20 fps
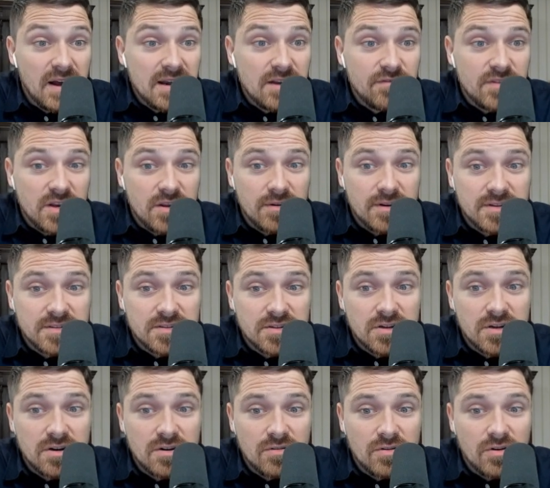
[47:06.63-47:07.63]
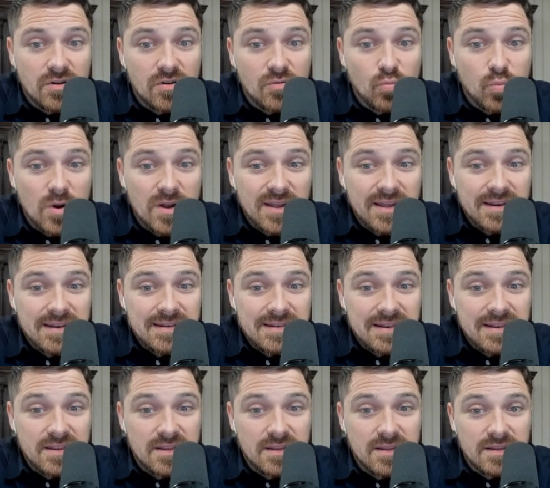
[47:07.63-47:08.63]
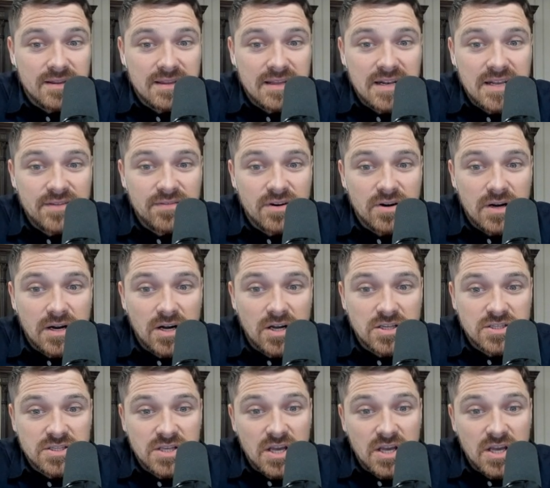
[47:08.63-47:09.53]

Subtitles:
a video editor, or we can deliver us